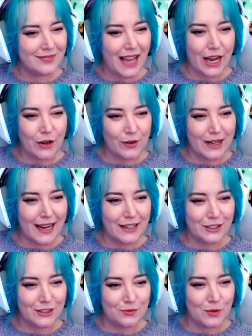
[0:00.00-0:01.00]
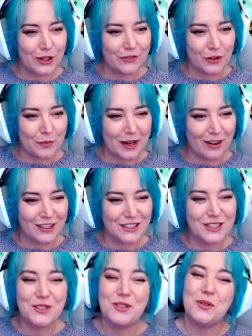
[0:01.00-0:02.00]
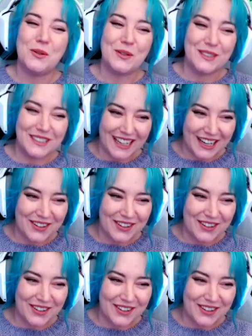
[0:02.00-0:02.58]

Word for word: I created one of your parents, Joel. I